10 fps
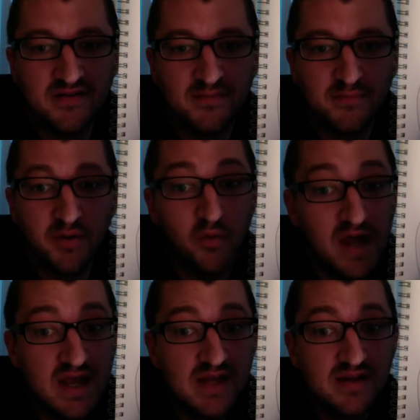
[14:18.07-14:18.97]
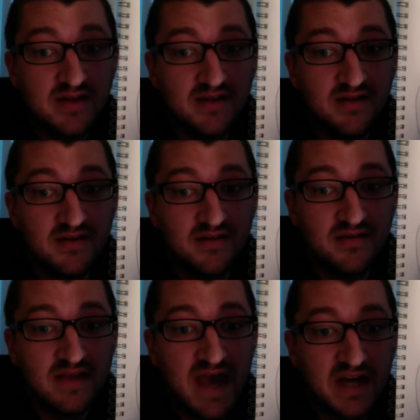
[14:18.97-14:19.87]
But wait,
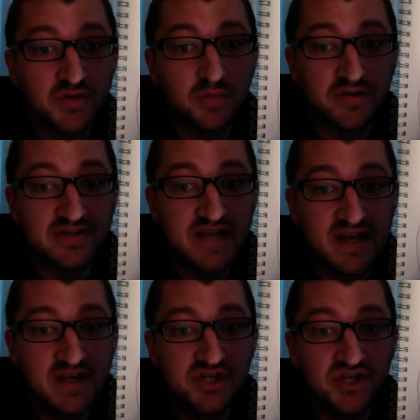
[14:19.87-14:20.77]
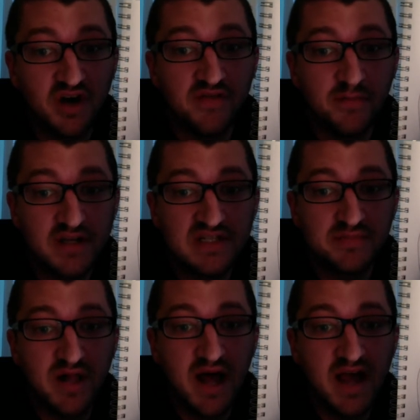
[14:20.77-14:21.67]
the actual percentage of the money
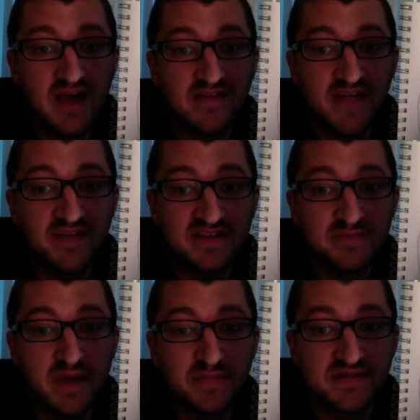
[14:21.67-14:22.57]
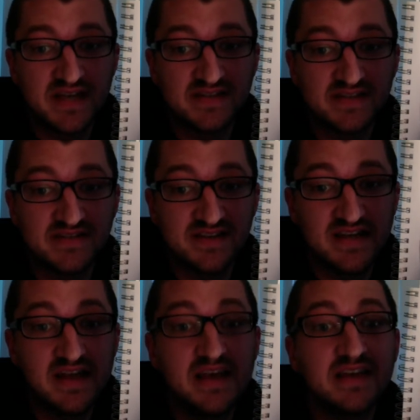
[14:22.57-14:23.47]
supply that this bank possesses
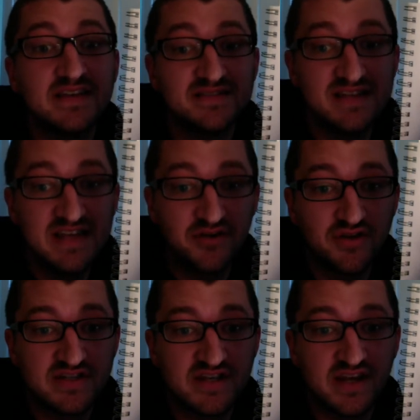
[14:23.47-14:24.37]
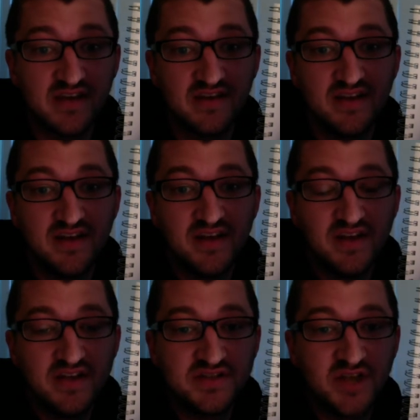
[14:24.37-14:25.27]
is decreasing.
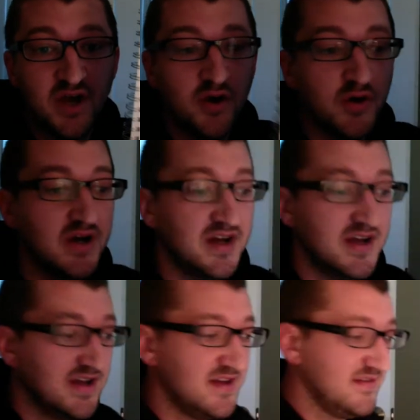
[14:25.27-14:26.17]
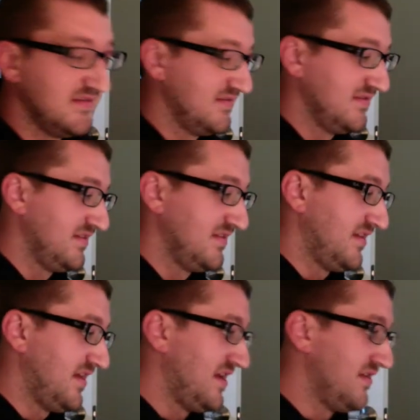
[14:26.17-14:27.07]
So
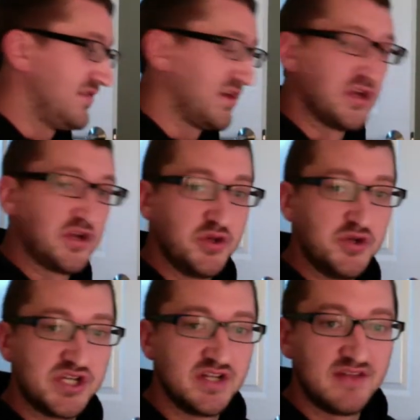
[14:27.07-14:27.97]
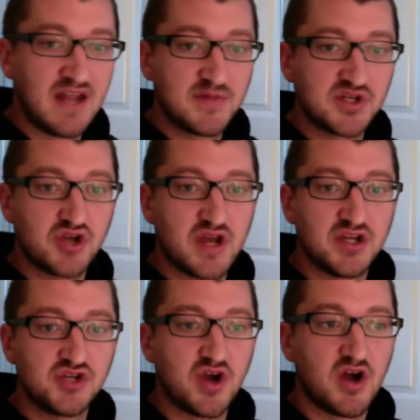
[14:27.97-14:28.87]
the conclusion that I'm just trying to
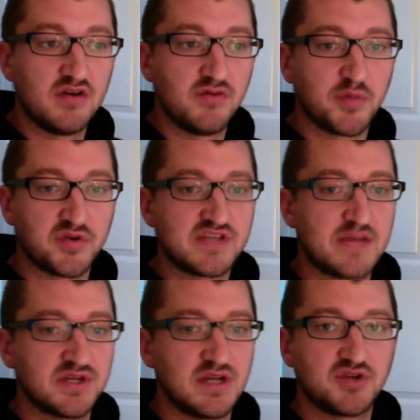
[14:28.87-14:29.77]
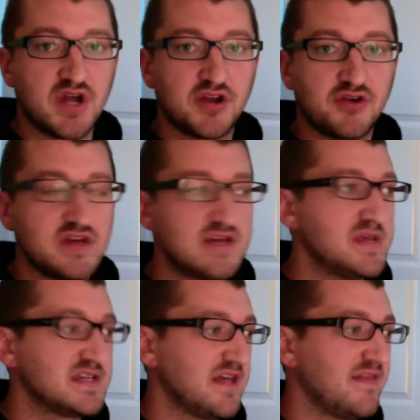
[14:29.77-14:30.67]
draw, or perception I'm trying to create
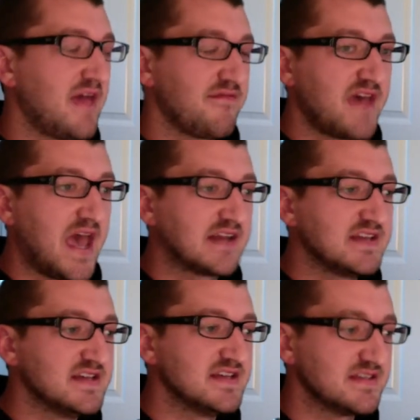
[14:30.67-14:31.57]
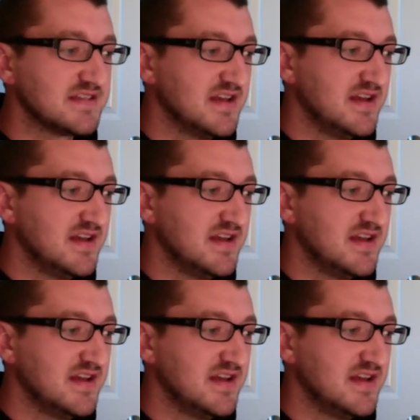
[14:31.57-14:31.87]
based on that fact, is